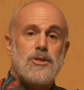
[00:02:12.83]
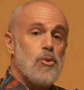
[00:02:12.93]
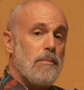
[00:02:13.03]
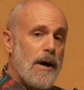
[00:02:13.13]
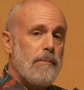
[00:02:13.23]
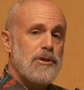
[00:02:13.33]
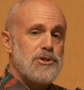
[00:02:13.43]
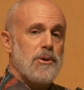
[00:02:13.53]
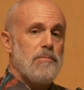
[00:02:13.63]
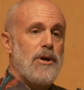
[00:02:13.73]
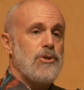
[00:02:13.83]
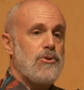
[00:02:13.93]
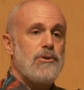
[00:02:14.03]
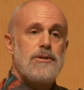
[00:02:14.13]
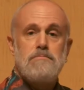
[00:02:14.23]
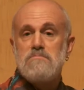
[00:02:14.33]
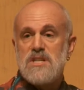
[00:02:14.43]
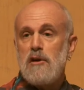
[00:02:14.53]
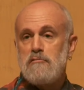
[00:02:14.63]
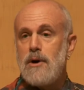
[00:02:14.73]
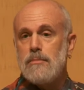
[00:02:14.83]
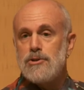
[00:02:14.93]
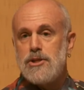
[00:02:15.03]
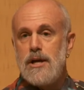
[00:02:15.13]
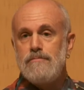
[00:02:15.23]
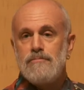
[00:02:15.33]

to a publisher, but you could self publish it.